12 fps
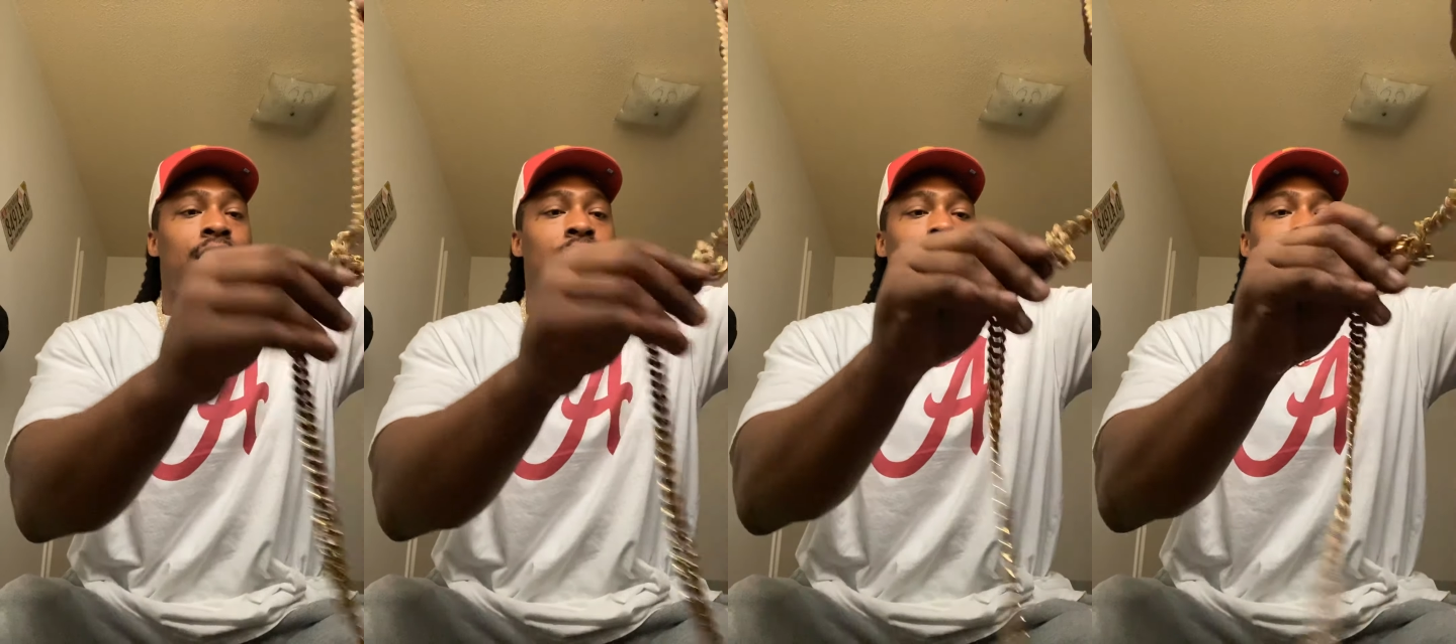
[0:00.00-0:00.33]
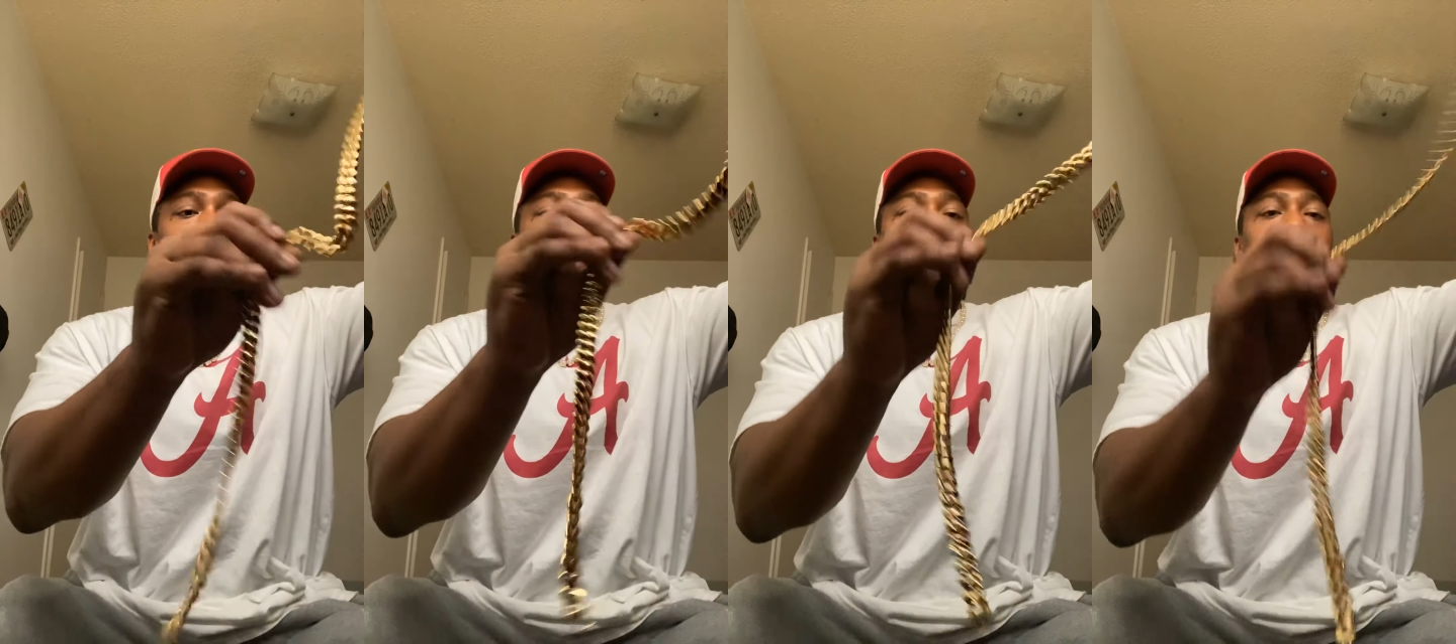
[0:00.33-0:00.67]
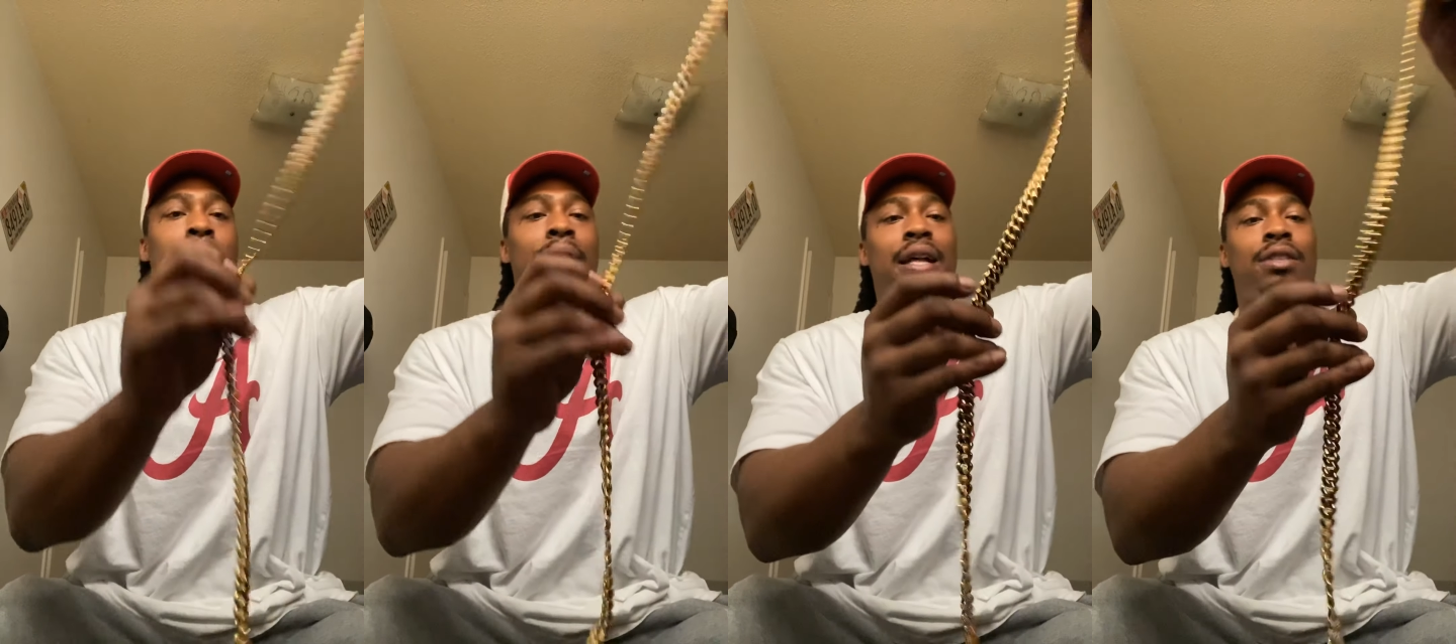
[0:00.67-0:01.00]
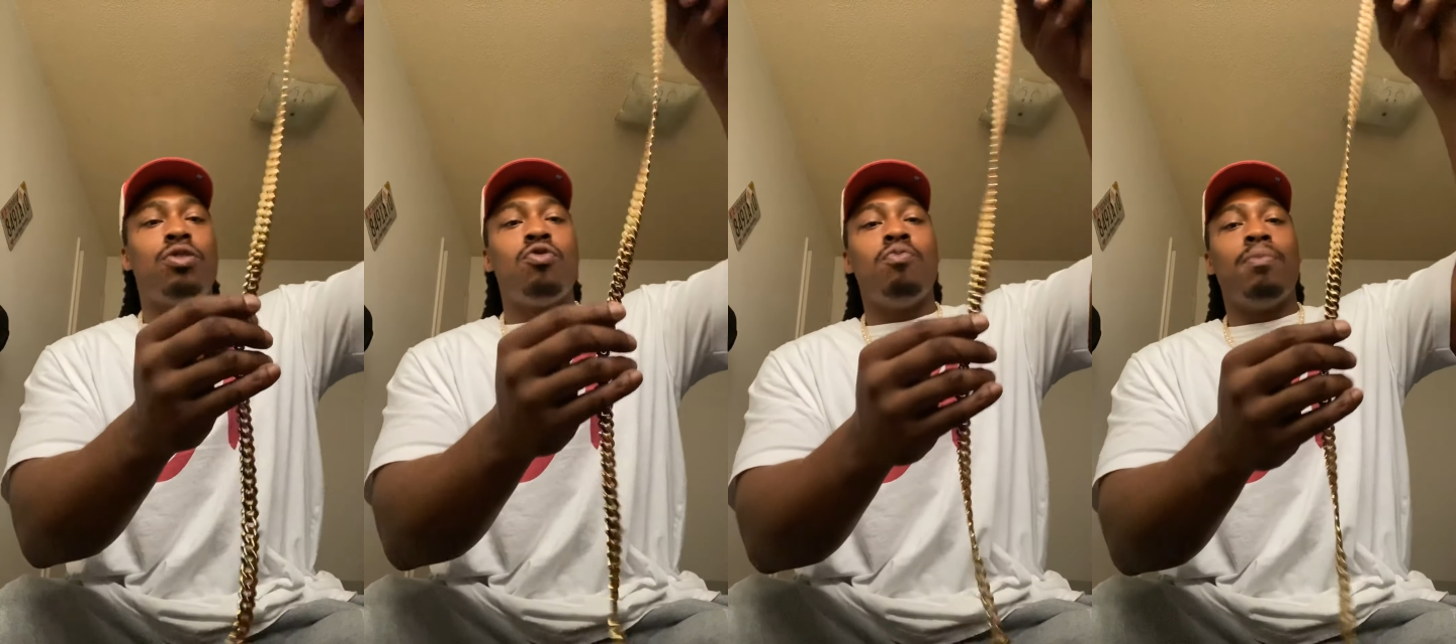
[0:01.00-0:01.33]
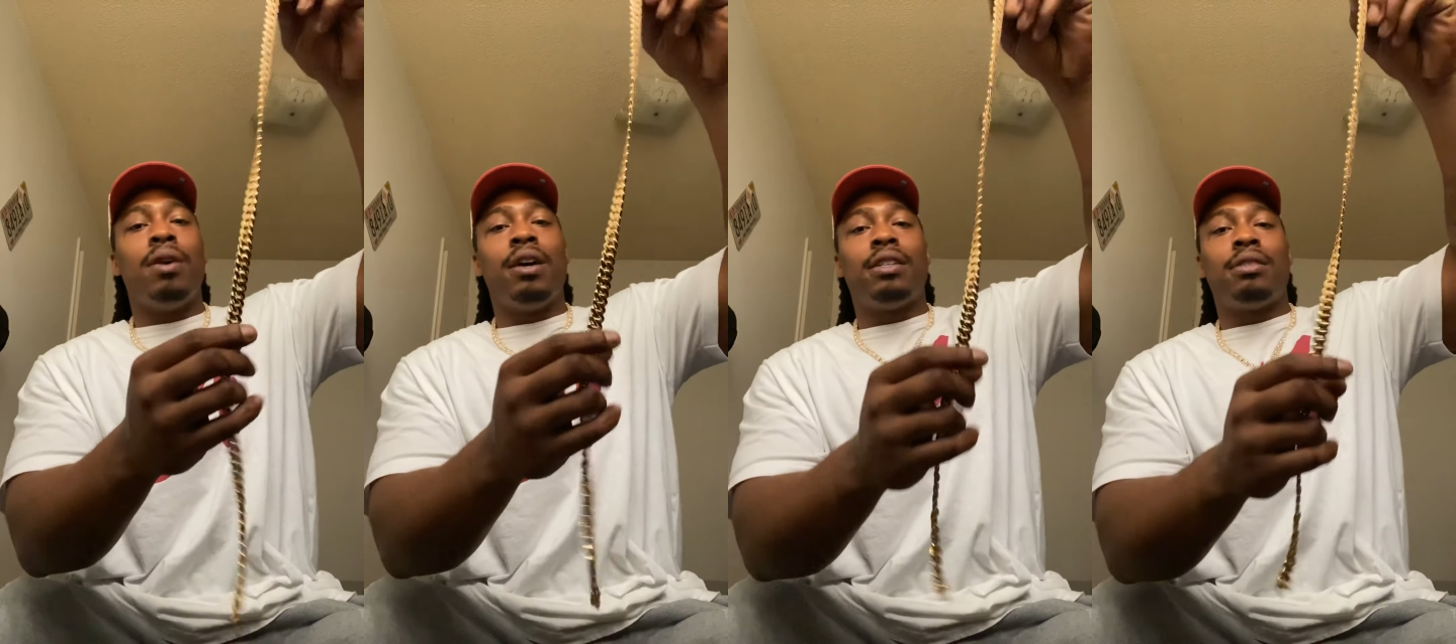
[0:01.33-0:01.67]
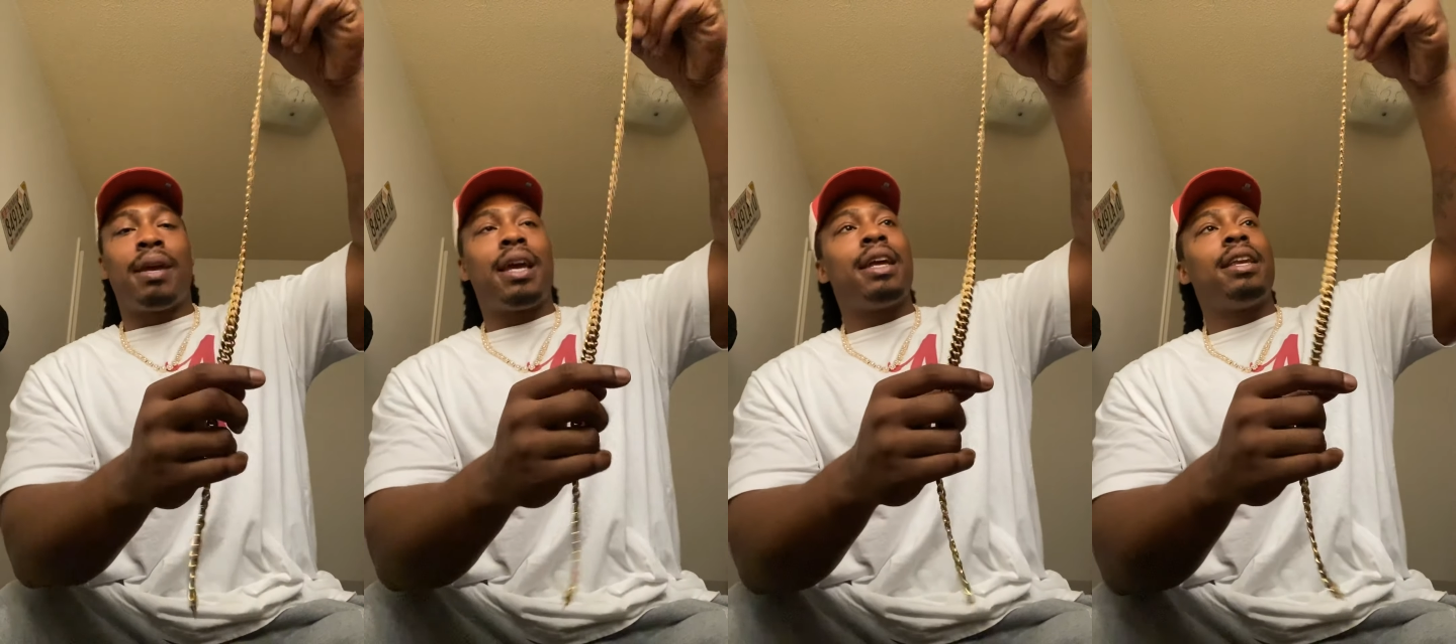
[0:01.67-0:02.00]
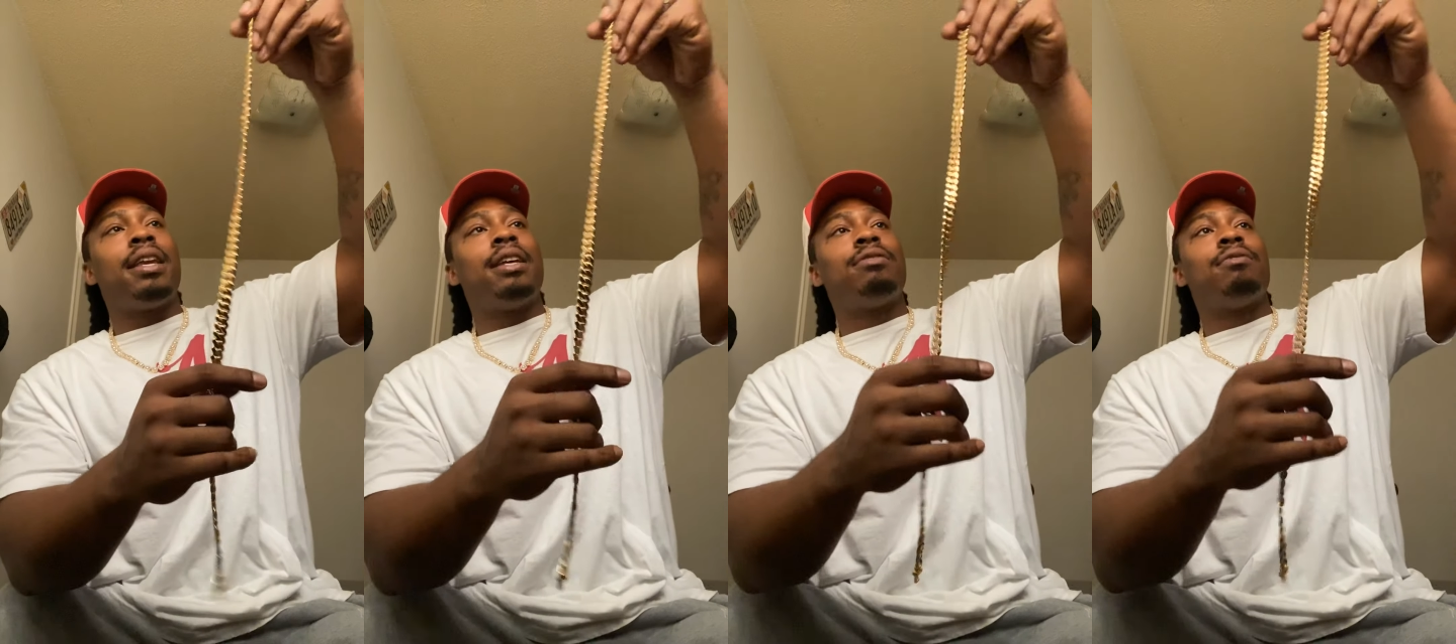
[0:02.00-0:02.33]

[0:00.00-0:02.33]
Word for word: and eh, maybe about two months, man. This